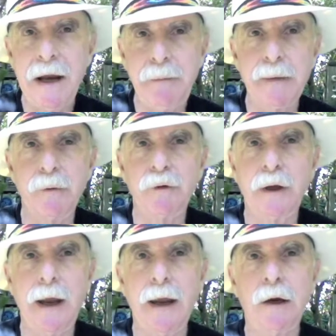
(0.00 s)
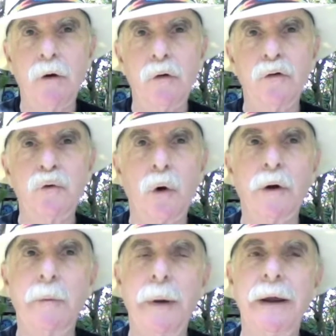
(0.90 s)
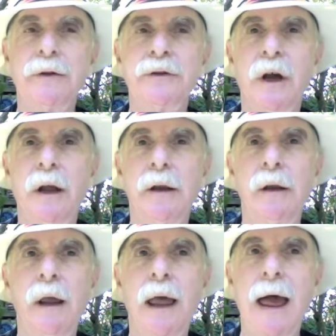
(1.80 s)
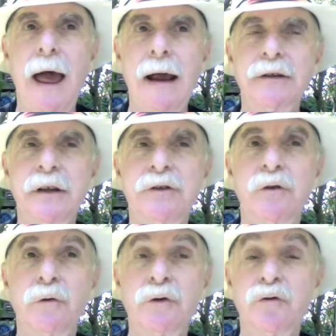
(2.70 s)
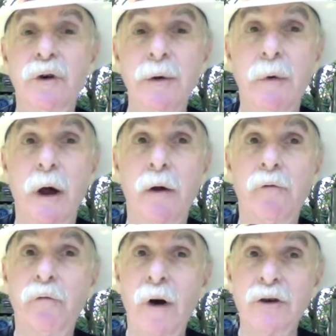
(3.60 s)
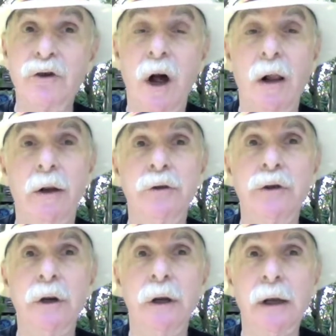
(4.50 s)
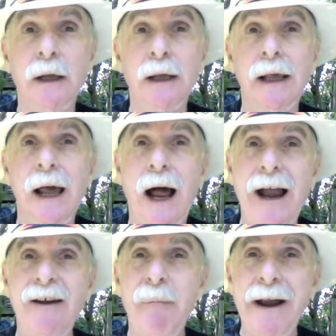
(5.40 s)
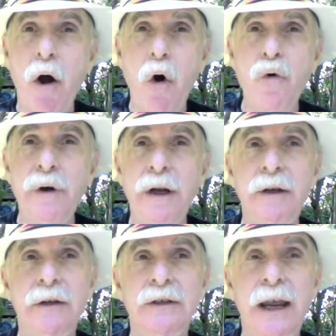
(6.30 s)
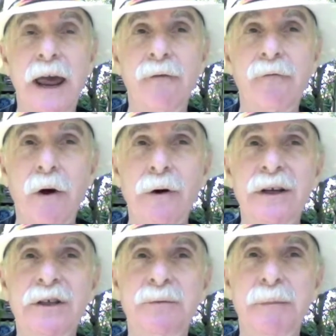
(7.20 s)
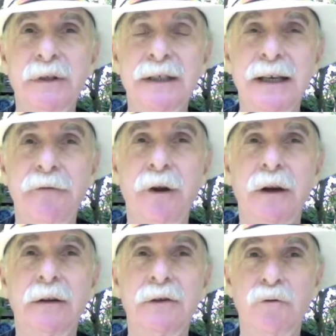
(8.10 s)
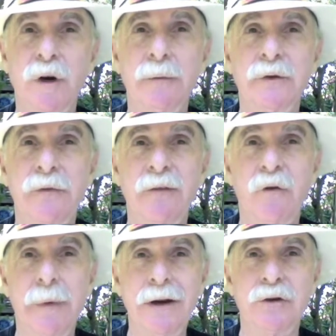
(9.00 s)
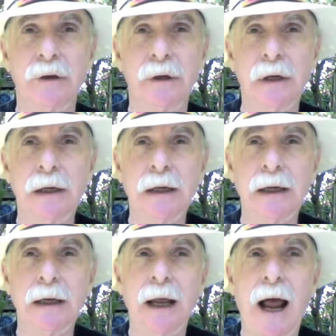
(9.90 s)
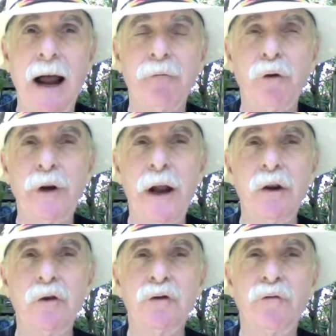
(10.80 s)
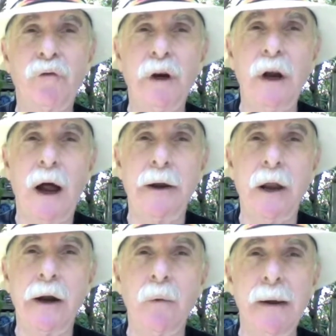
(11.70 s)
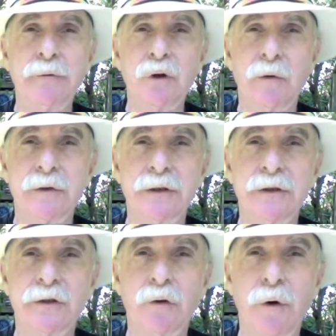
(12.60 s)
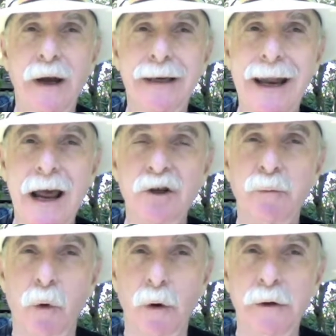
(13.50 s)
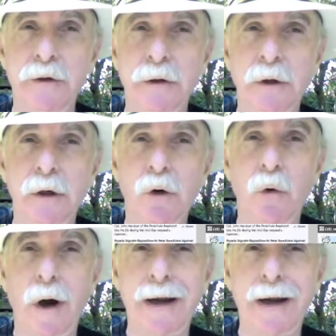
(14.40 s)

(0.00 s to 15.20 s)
people today whose work depends on access to a stream of fresh knowledge, I have my own need to scan very specific streams of information. I've learned how to use free online web services to create dashboards where I